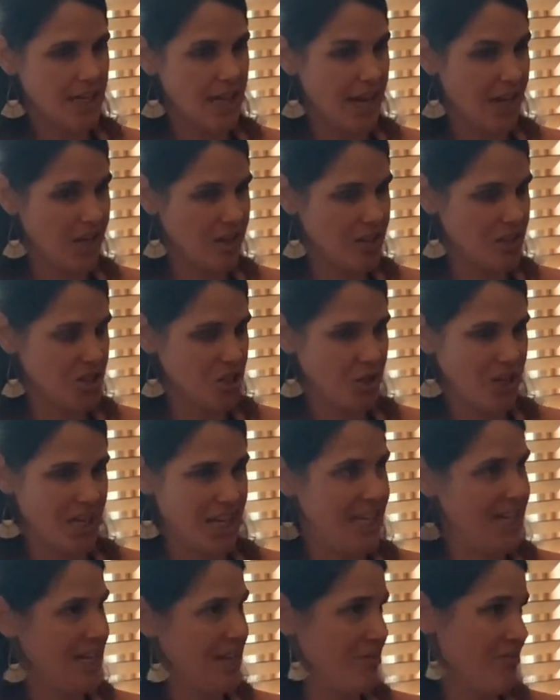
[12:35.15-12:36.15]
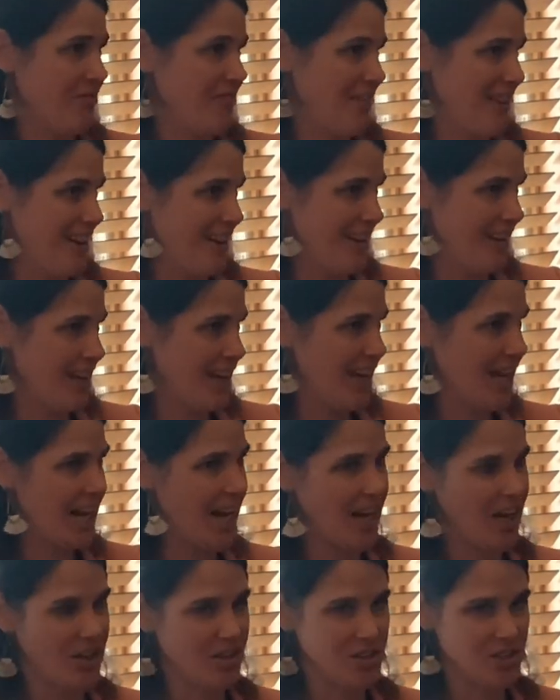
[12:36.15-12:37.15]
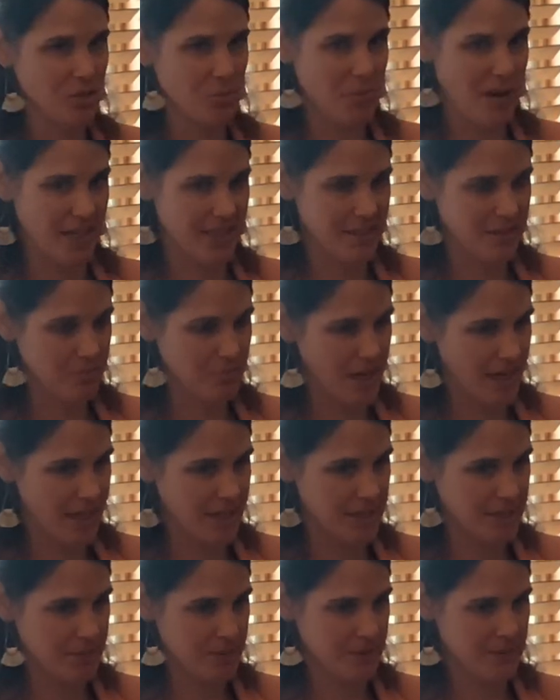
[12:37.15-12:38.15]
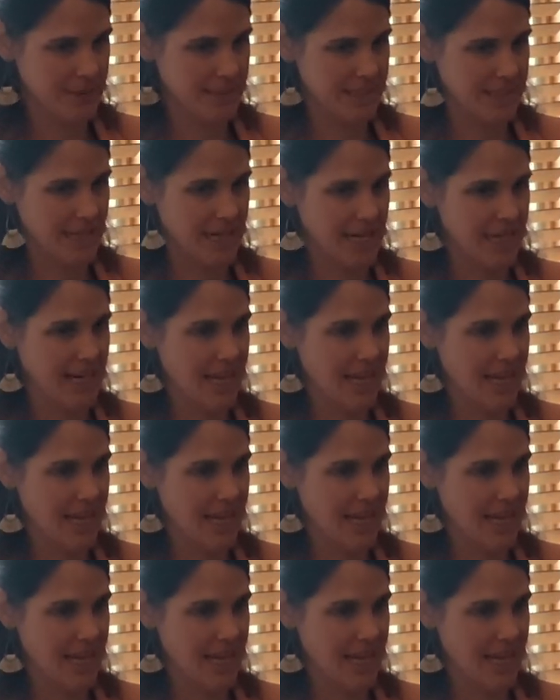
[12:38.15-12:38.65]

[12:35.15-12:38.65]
I also had an infant, and I also, my husband was gone.